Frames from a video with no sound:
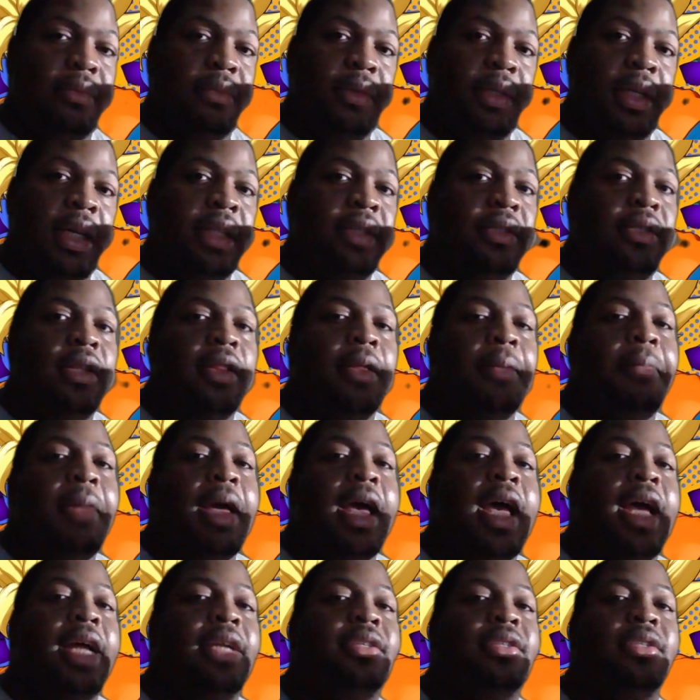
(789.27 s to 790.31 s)
into the
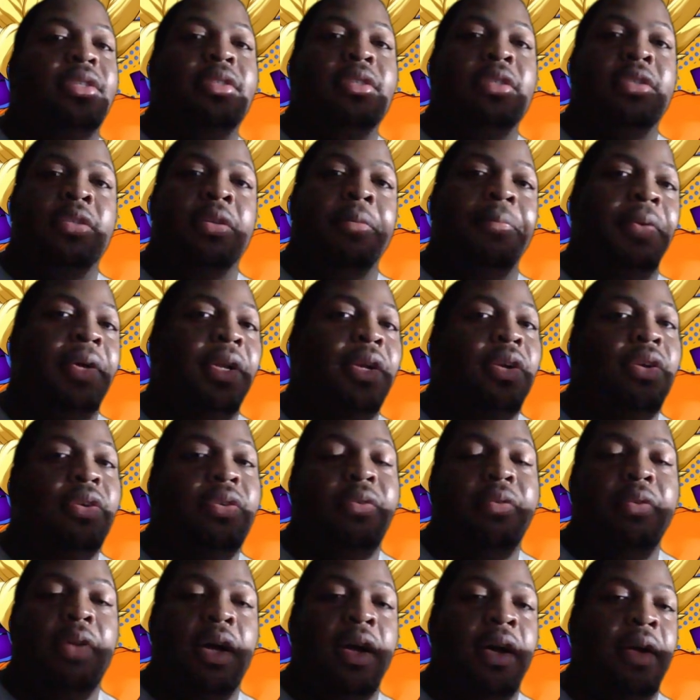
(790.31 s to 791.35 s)
match,
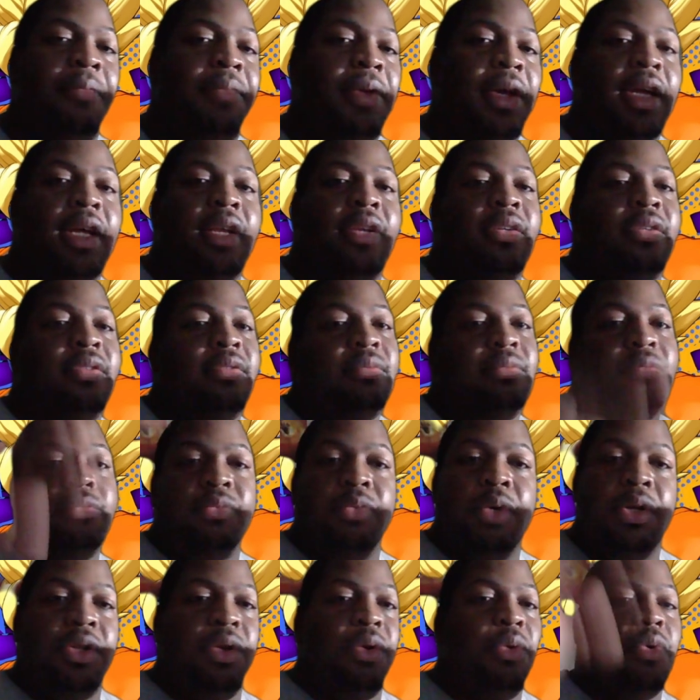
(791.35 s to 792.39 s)
depending, uh, picking
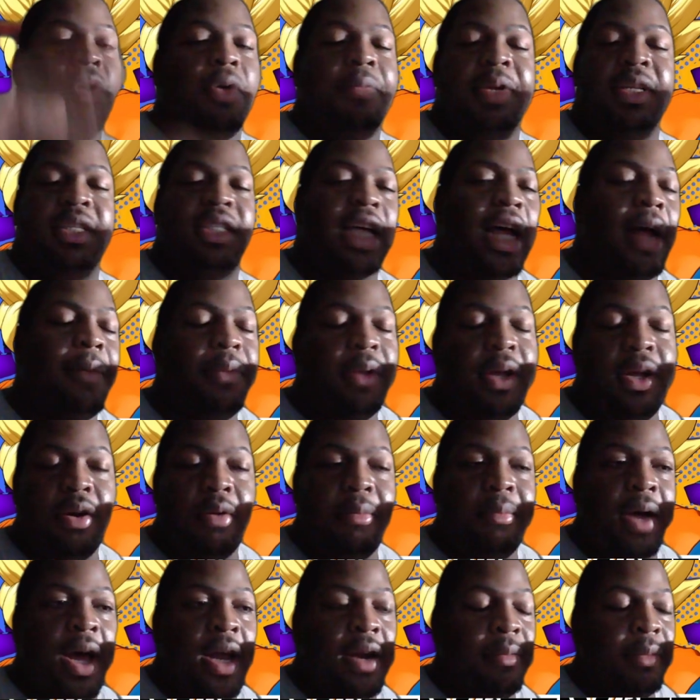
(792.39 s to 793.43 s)
whether you want to be top lane or
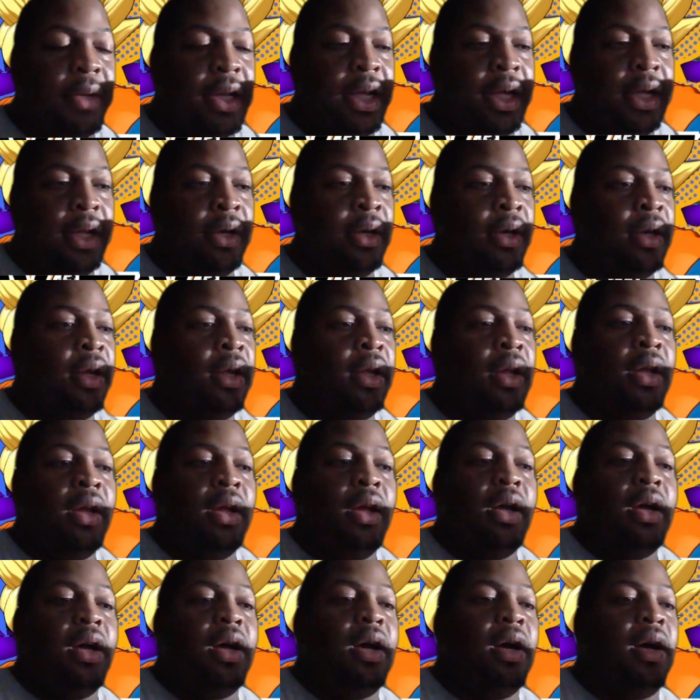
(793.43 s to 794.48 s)
bottom lane,
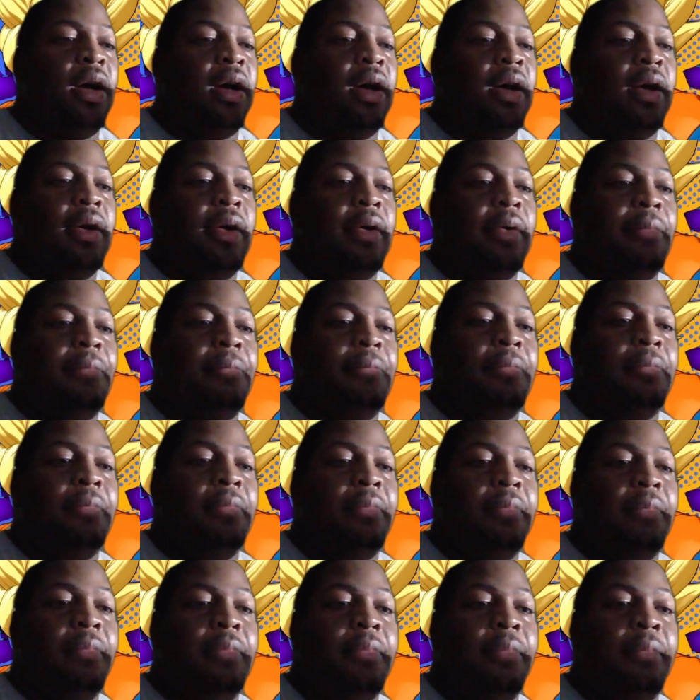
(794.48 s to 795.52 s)
uh,
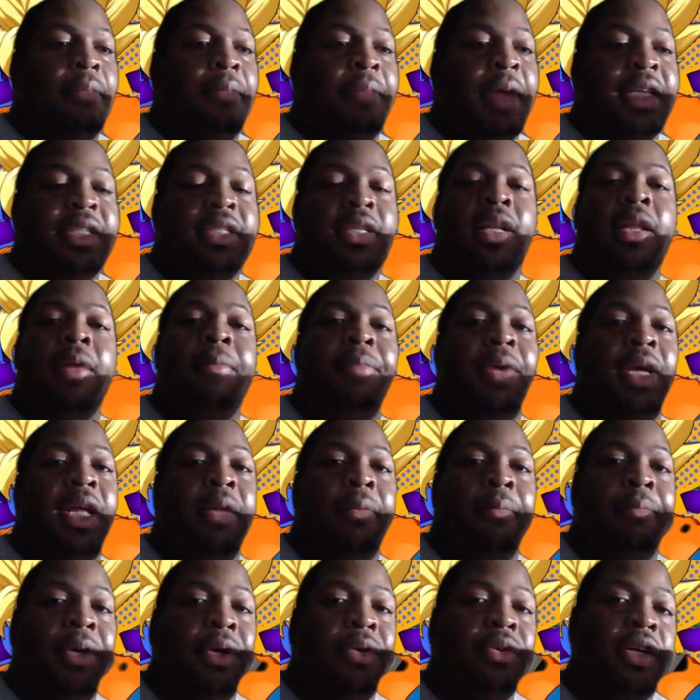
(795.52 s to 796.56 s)
basically be
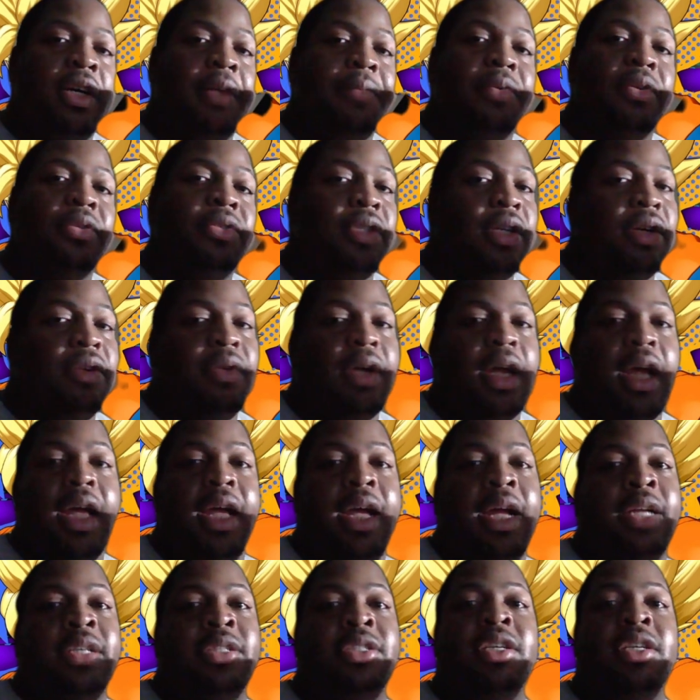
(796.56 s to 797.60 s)
building up your
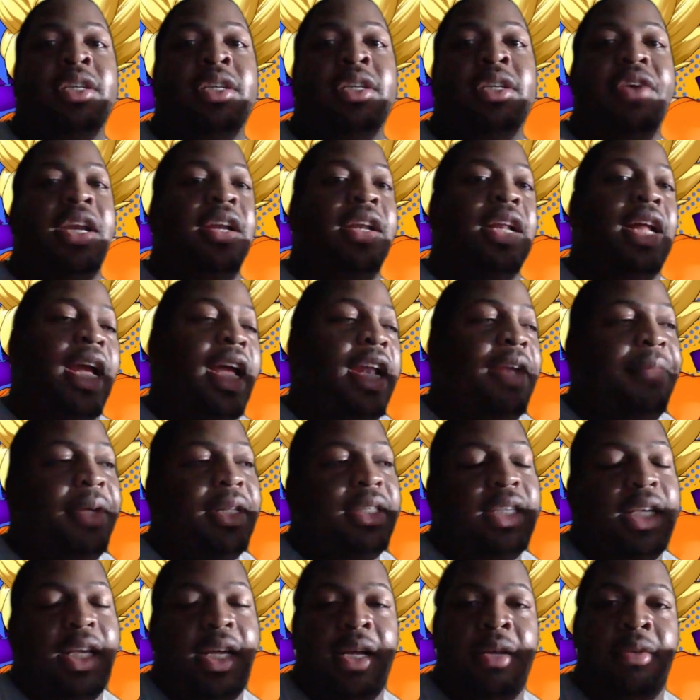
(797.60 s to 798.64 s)
Xenogauge, defeating the enemy
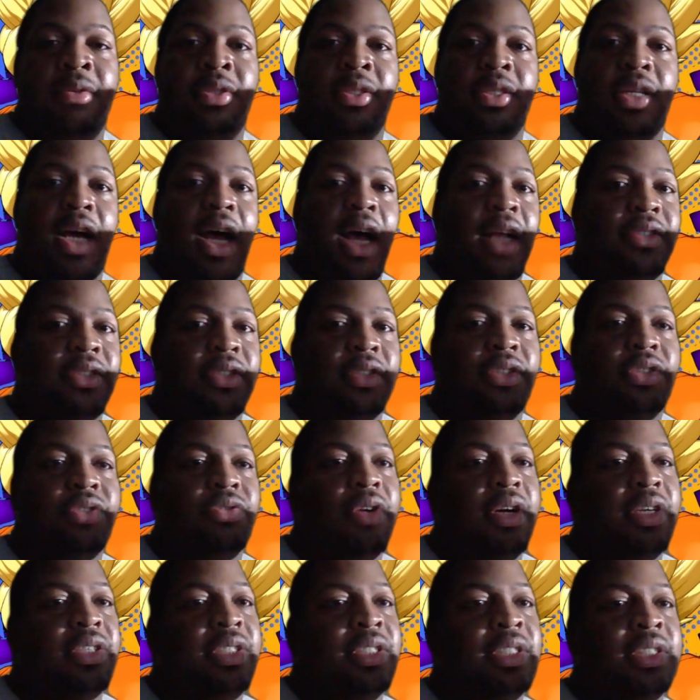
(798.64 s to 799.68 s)
team's gods of
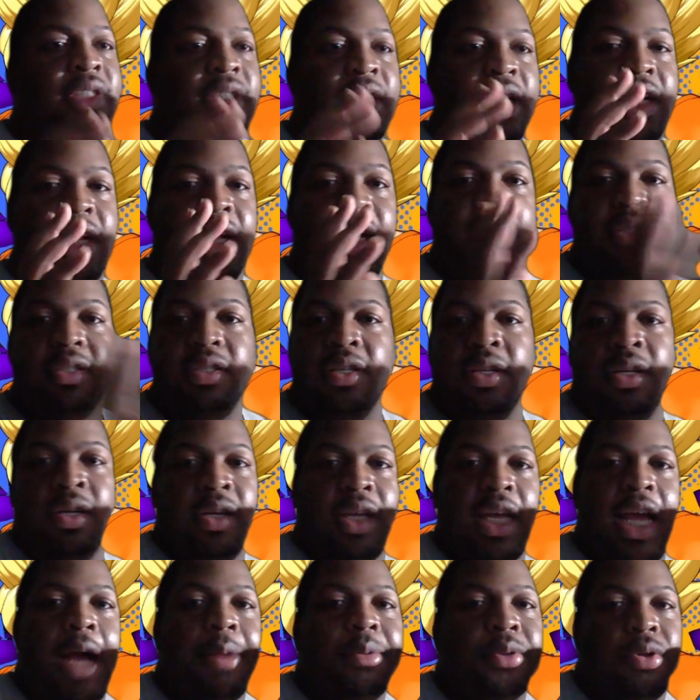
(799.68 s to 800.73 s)
destructions, leading into
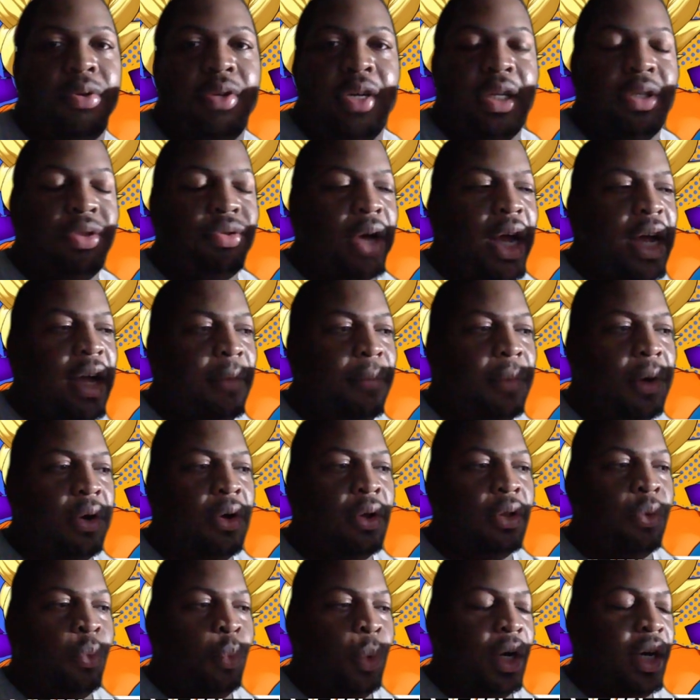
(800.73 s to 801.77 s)
capturing their Dragon
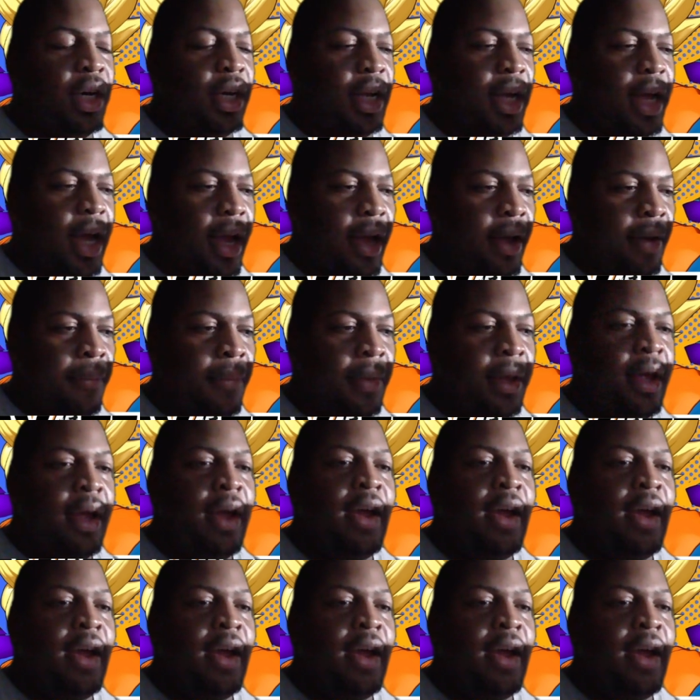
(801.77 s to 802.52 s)
Ball and winning the game.